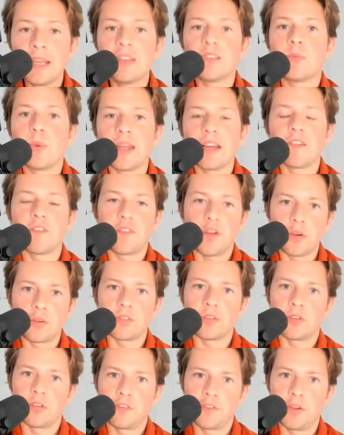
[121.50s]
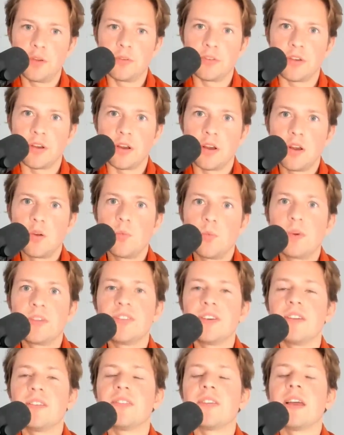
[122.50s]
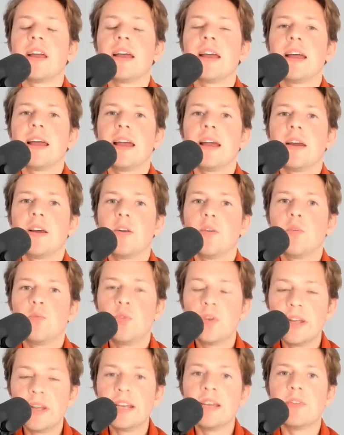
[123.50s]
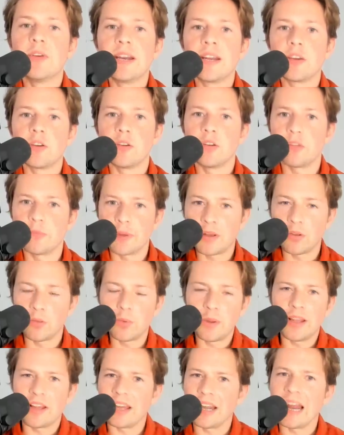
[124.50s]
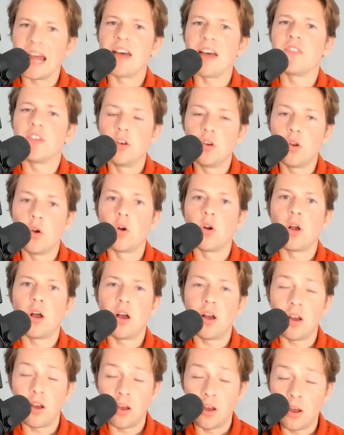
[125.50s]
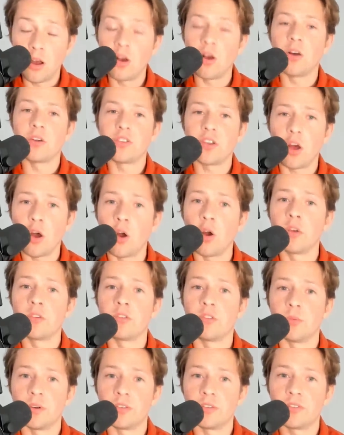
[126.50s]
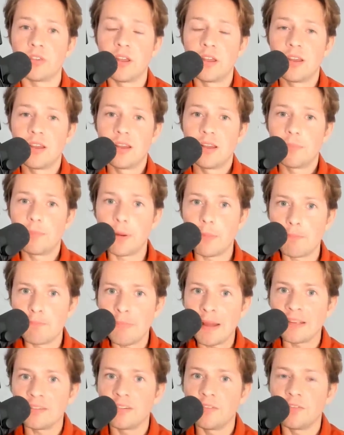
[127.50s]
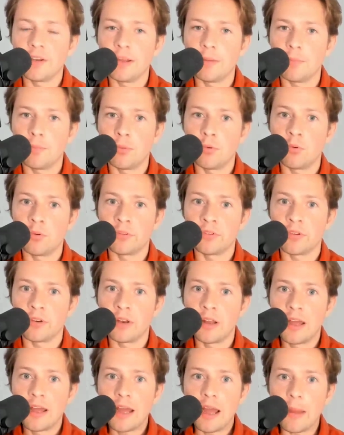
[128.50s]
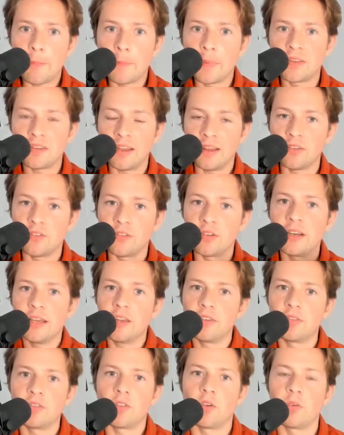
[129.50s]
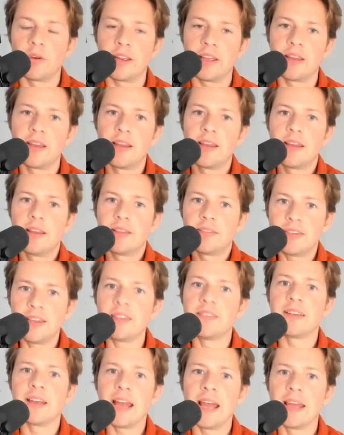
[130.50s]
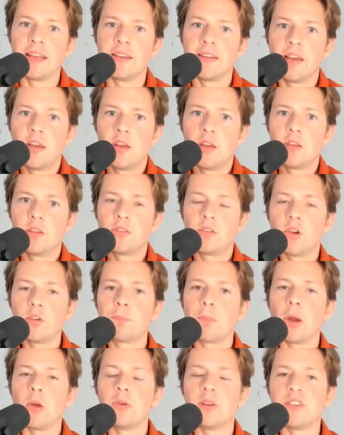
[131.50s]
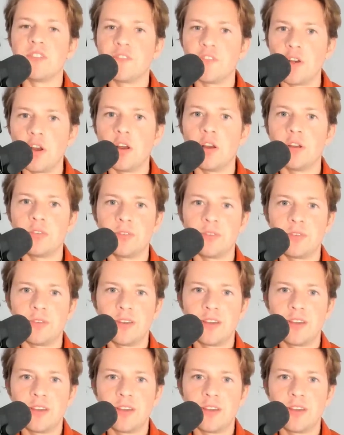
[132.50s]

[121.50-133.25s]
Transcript: we can focus on the future, which is really, really good news because we are going to have a long, hard, arduous, but massively important and potentially historic season ahead. Todd Bowley's first